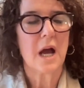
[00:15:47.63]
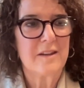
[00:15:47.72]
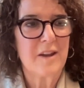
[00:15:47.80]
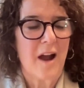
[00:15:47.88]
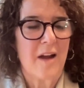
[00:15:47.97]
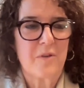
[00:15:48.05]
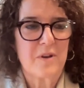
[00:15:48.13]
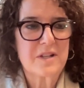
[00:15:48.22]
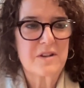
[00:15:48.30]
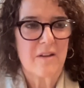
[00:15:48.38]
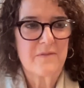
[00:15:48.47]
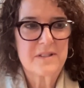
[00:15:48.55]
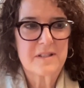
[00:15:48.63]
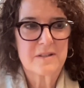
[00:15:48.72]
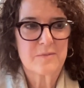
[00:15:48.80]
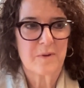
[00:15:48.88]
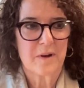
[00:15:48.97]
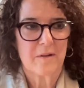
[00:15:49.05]
yeah, I've worked in
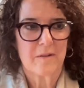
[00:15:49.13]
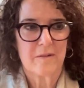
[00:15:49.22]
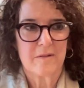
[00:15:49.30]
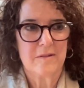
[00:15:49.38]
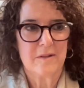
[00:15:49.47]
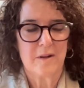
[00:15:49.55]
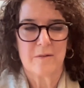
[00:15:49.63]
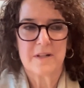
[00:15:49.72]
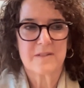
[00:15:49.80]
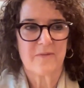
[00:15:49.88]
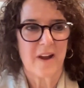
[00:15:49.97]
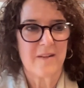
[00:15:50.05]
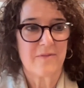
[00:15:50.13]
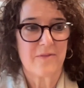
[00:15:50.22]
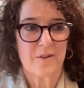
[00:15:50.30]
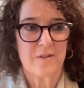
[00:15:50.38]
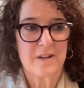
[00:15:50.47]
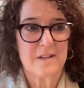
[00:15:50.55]
offices where, it's
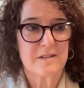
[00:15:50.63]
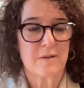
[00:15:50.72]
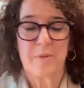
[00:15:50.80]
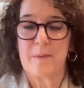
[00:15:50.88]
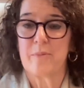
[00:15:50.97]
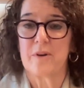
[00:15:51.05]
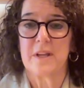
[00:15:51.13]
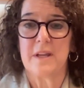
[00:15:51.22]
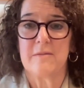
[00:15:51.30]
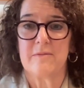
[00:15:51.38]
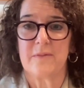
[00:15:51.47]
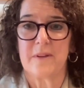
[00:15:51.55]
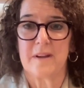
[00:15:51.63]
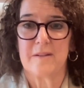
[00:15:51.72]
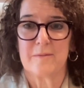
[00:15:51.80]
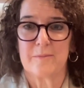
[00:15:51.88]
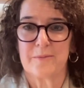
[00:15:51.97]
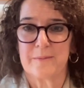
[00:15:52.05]
5:30, so people leave.
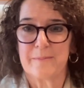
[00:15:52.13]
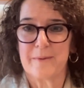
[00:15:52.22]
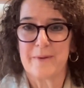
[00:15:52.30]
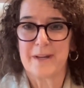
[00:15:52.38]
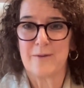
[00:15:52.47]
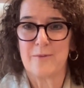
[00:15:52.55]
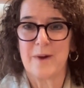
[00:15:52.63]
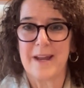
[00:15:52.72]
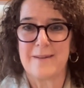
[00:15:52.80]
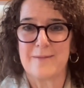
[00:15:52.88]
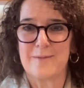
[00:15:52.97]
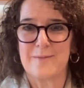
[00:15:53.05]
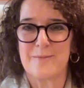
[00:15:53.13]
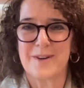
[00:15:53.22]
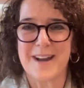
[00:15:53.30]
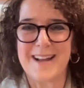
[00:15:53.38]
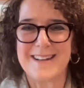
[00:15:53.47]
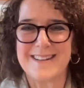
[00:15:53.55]
And so I'm like, wait, we're
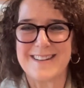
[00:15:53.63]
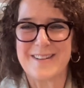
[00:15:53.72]
not